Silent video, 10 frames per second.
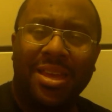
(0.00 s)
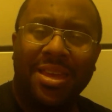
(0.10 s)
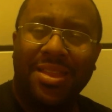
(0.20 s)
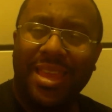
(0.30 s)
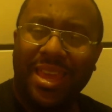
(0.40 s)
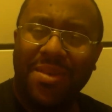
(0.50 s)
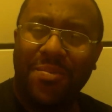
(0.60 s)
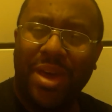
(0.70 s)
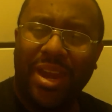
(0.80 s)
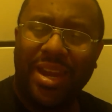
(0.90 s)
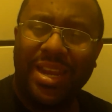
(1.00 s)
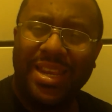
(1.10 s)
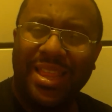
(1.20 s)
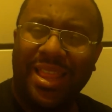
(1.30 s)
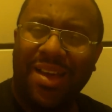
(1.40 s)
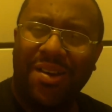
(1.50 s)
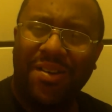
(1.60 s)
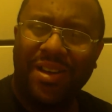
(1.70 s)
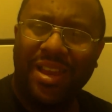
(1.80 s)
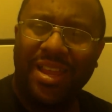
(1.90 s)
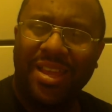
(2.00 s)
You think you're better than the Lord?